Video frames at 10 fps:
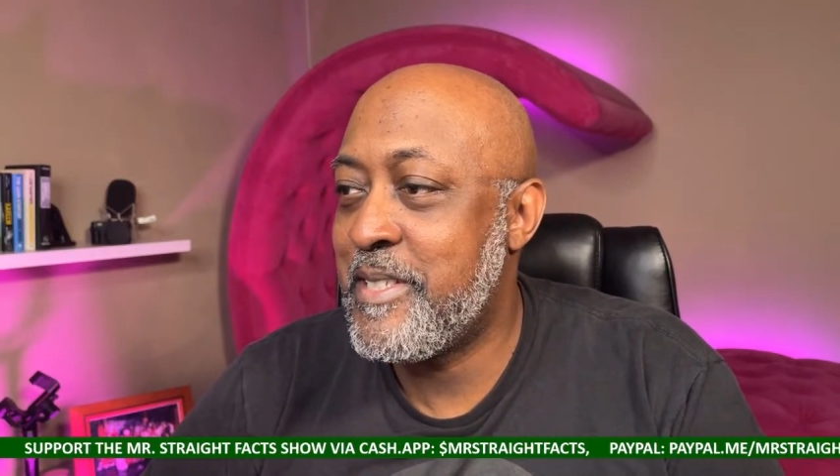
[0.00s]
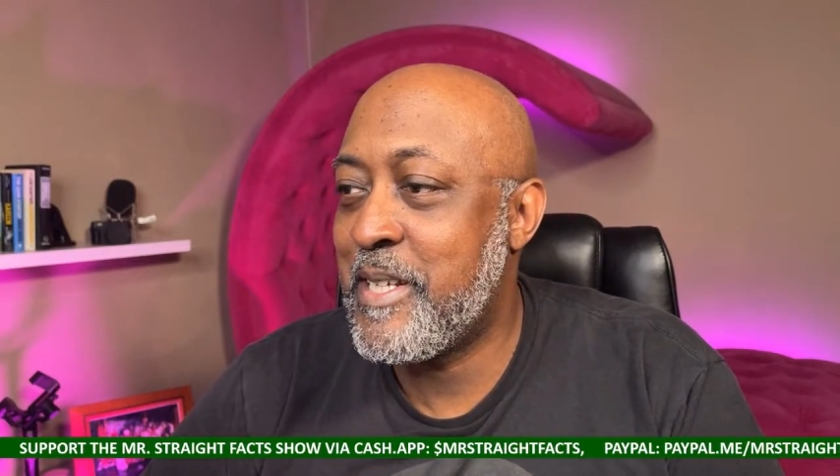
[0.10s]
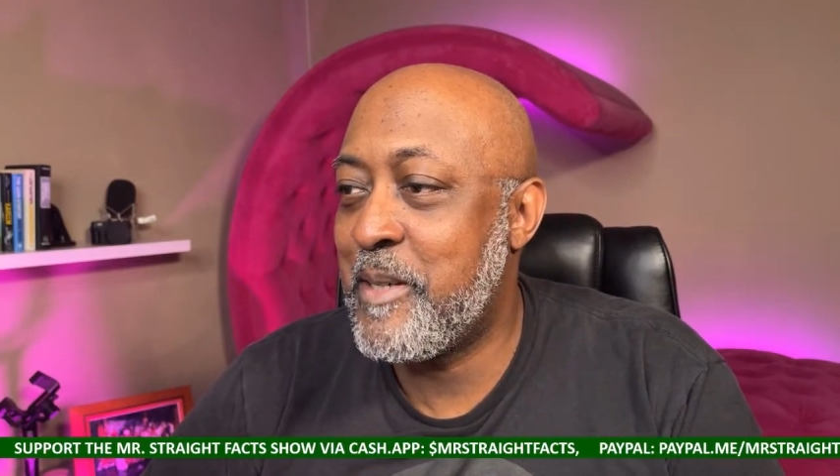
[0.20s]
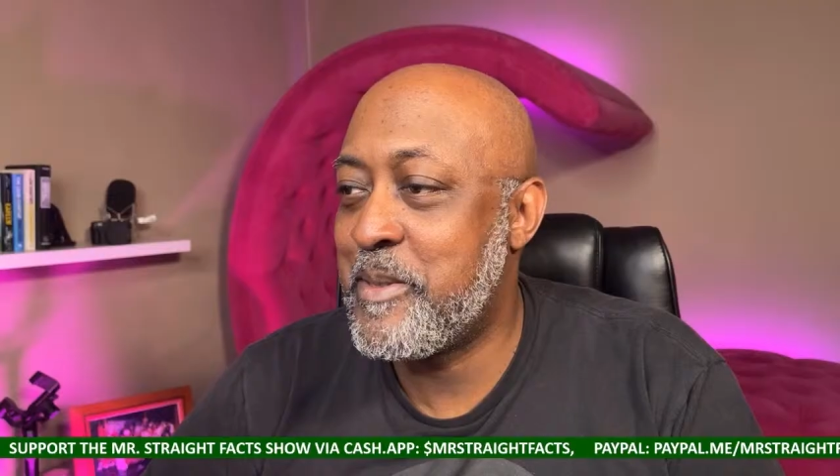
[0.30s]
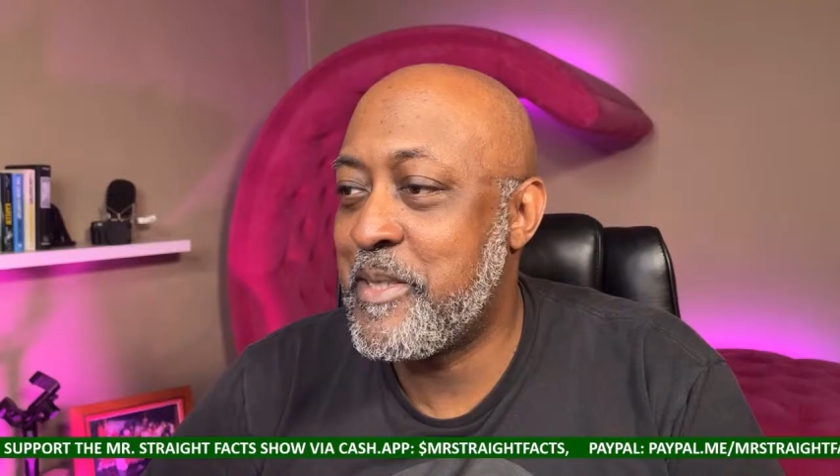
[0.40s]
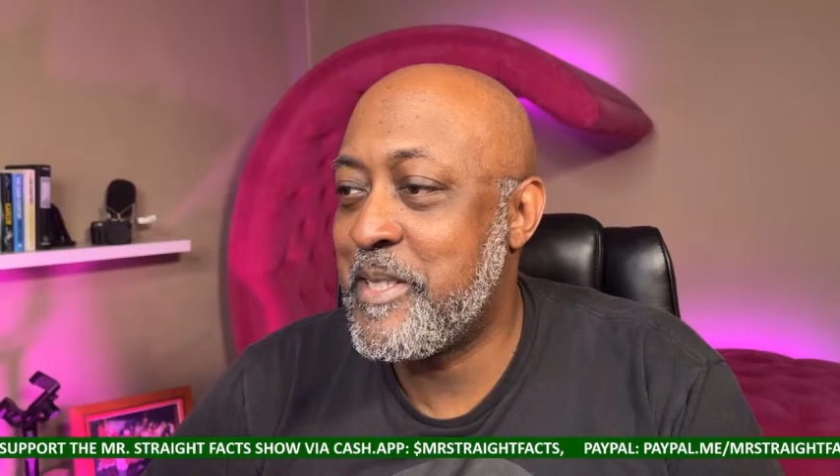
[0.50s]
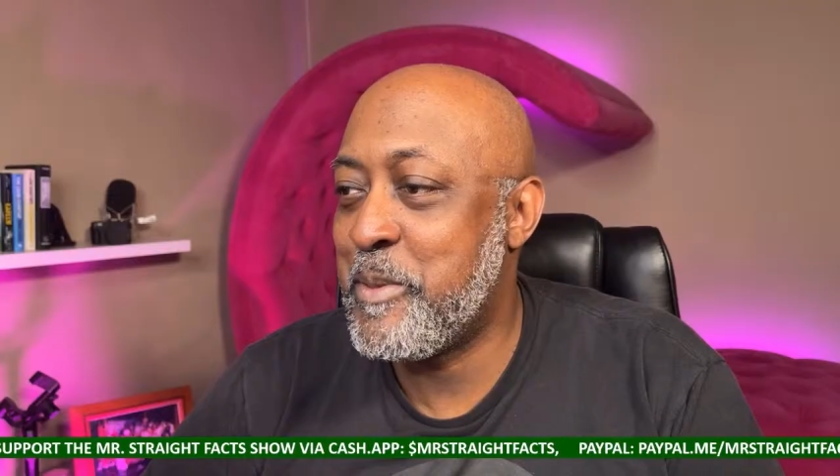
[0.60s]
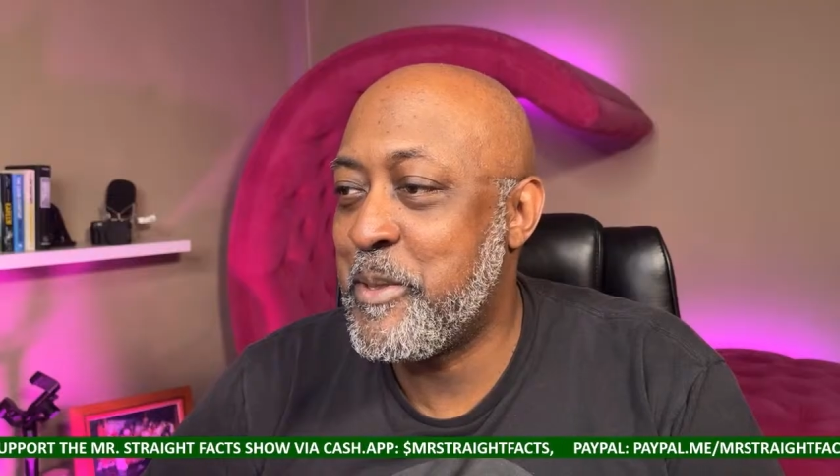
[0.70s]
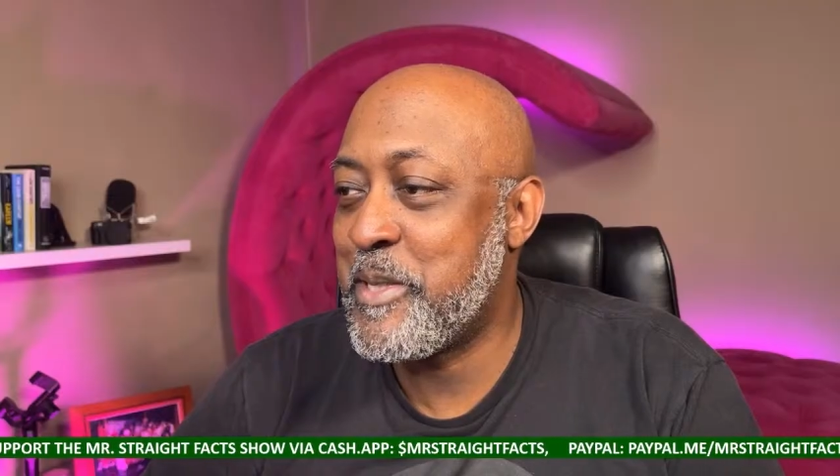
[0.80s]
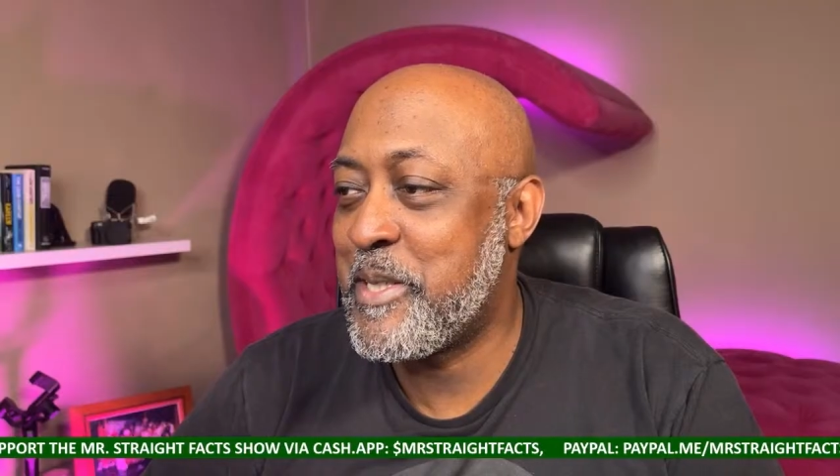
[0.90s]
comes to the
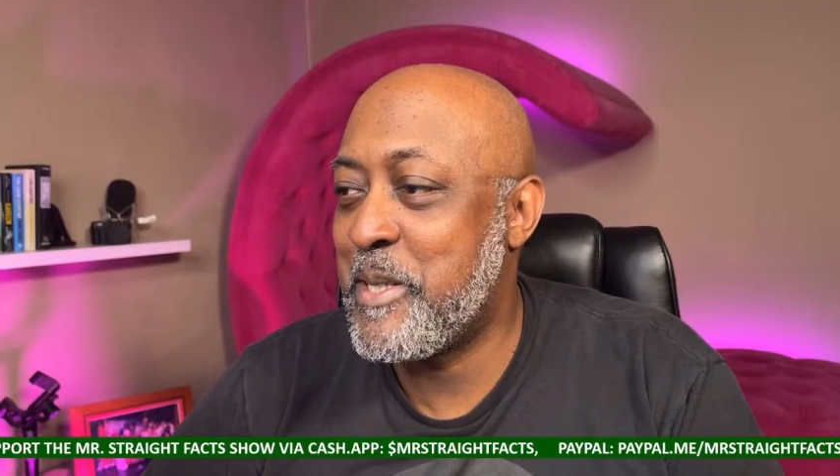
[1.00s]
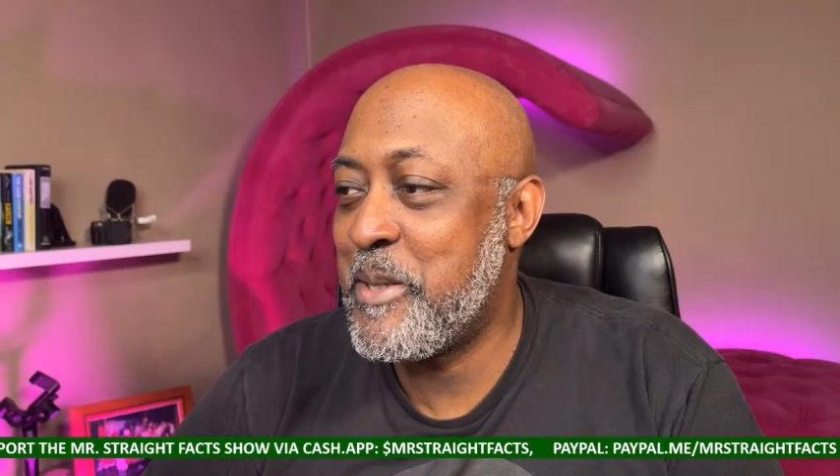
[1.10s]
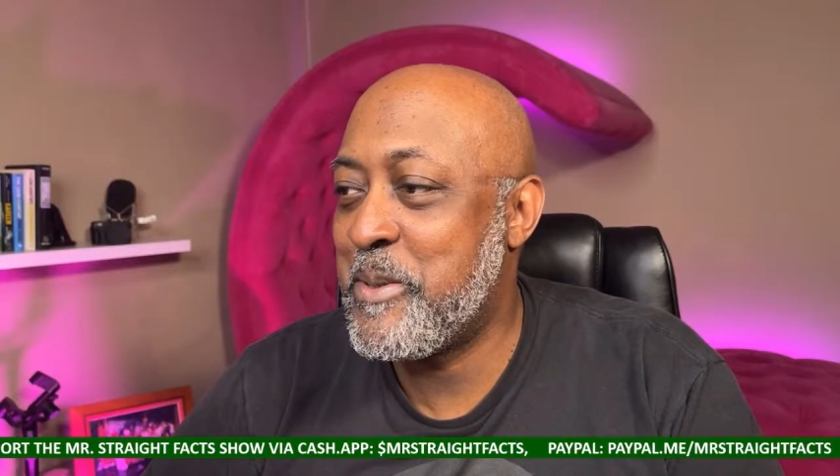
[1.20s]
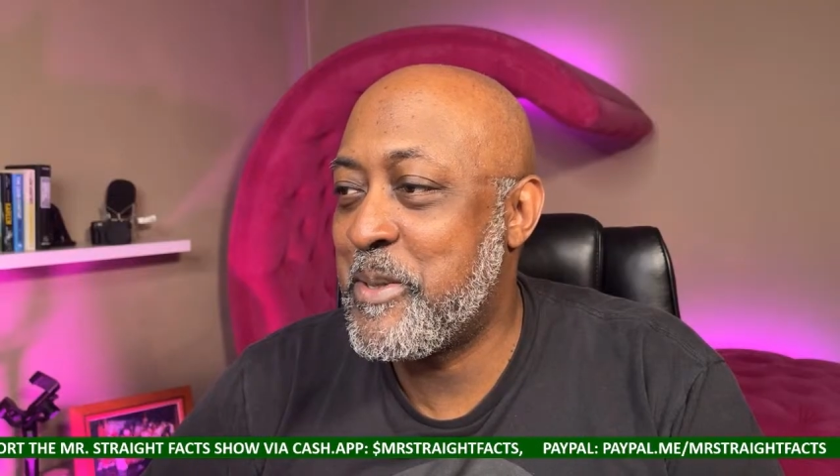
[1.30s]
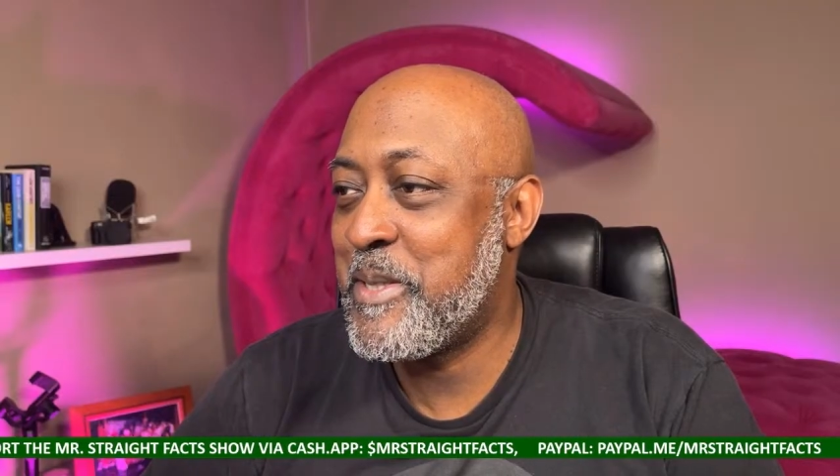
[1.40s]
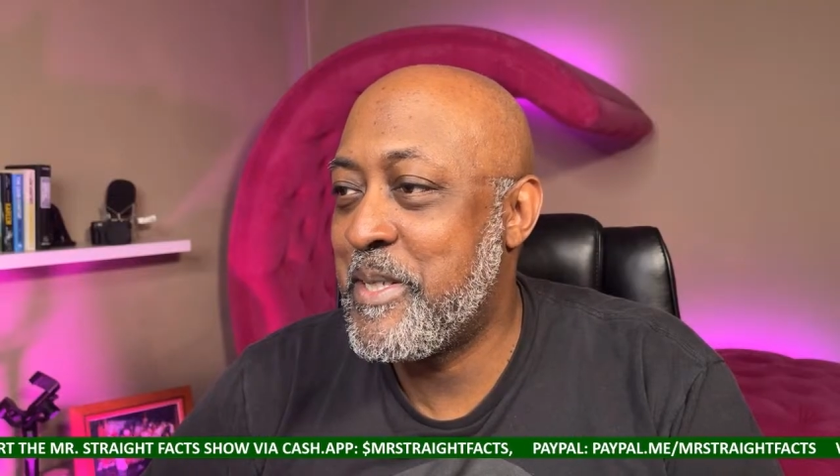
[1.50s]
music shows.